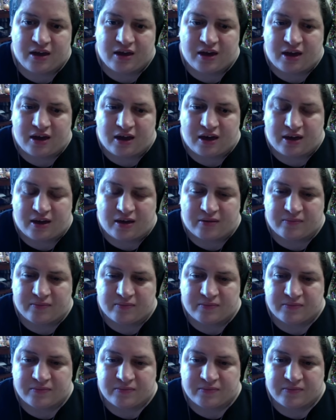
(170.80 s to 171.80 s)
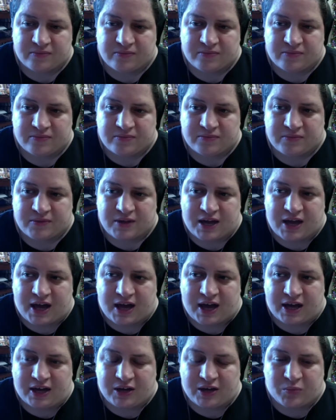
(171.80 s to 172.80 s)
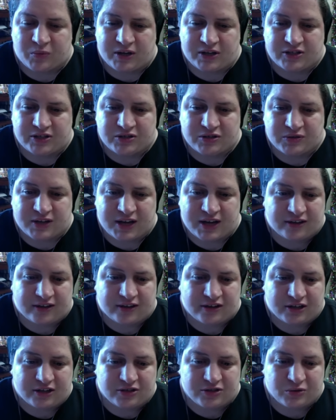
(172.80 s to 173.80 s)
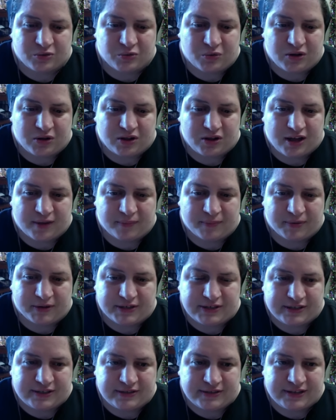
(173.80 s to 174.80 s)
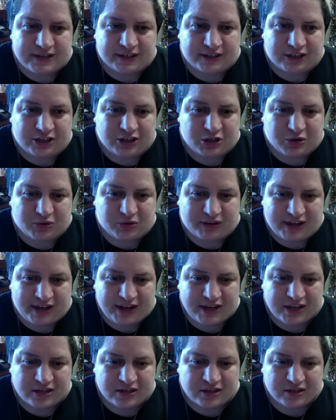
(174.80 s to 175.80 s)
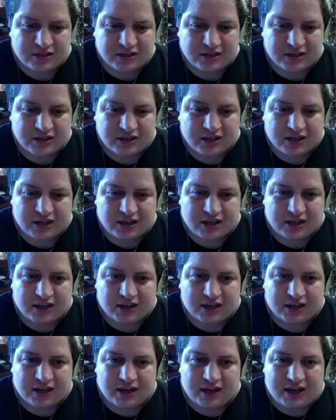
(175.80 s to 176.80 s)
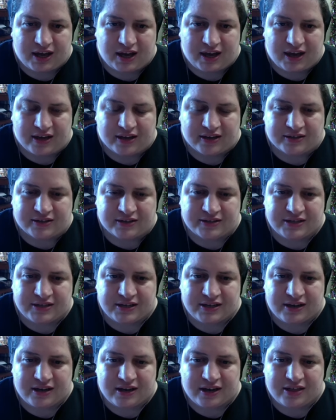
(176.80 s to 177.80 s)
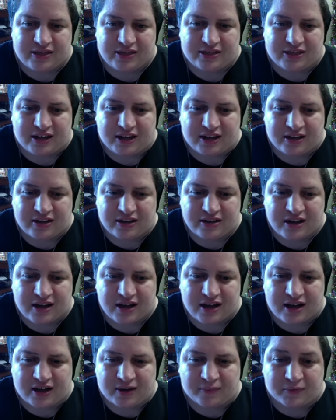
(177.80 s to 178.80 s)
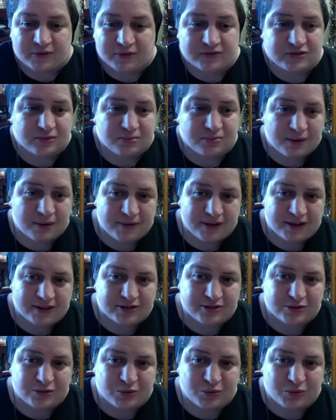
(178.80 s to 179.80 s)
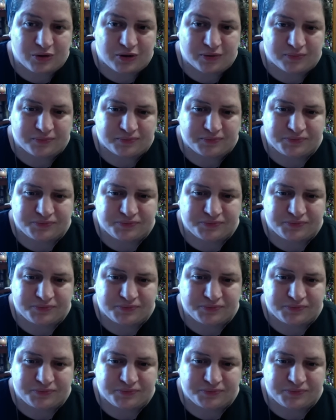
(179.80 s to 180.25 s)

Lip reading: I went to Catholic school up until second grade, and then I moved to public school.